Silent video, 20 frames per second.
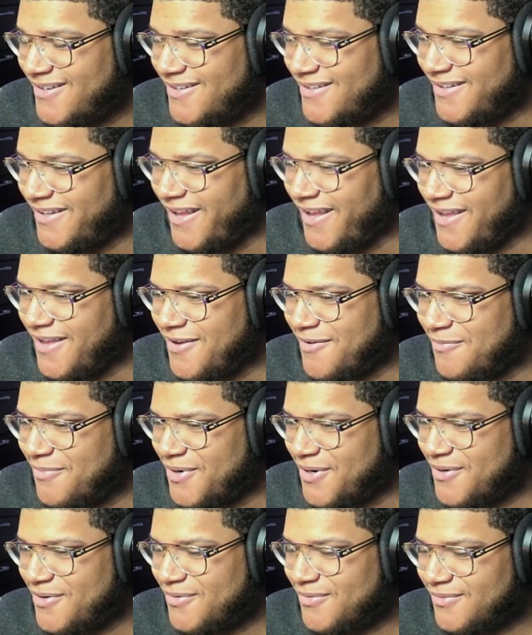Damn,
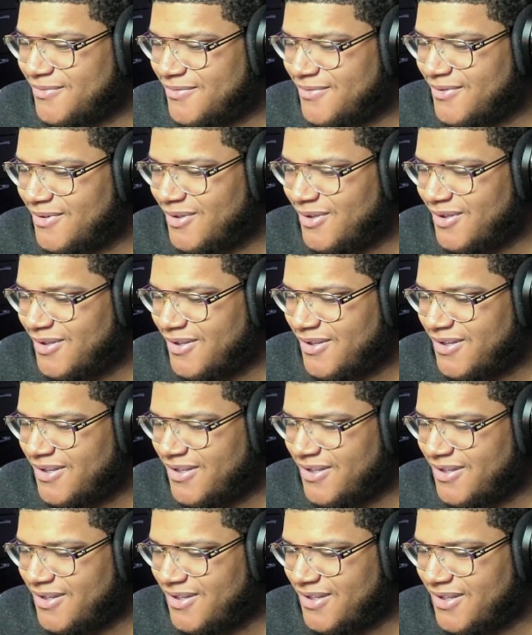bro.
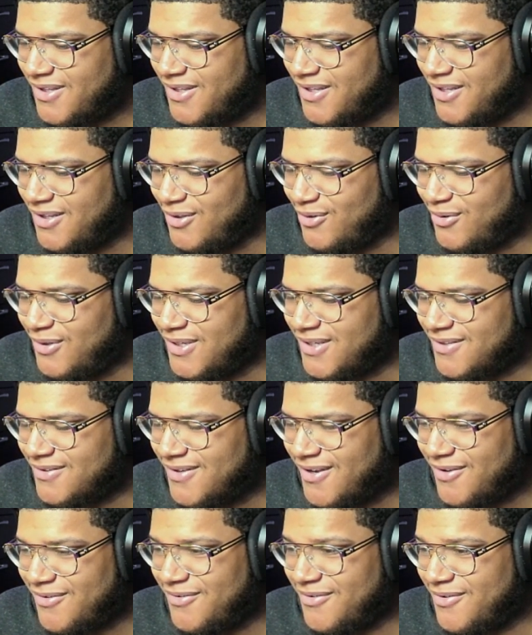Kilula, I
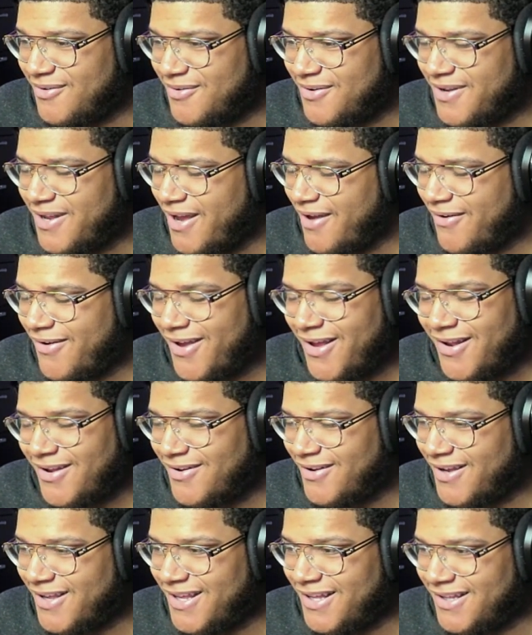don't even know that.
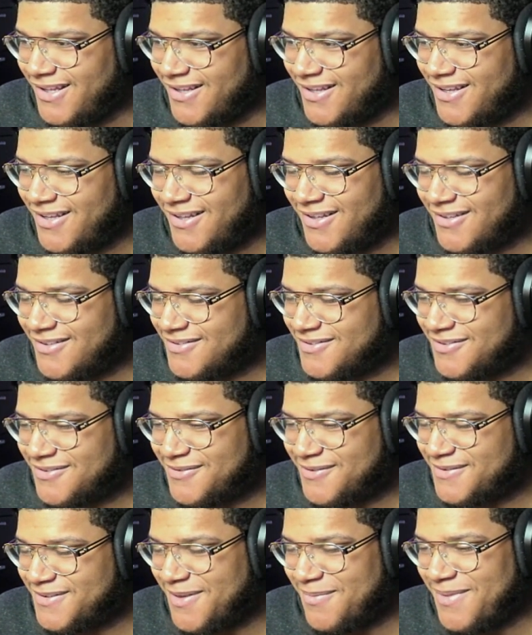Kilula, so
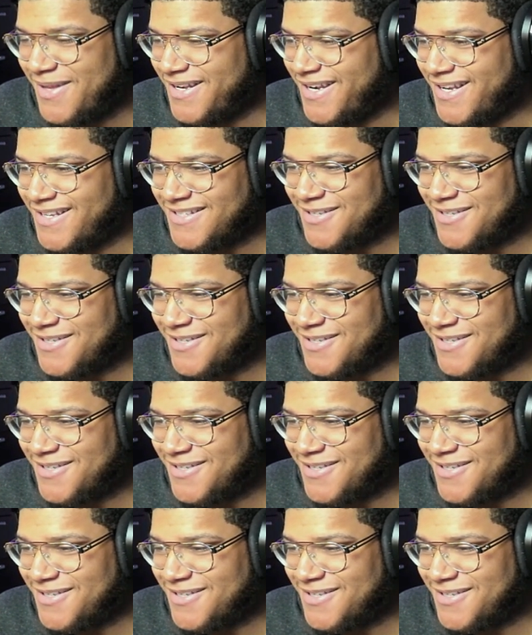something like that.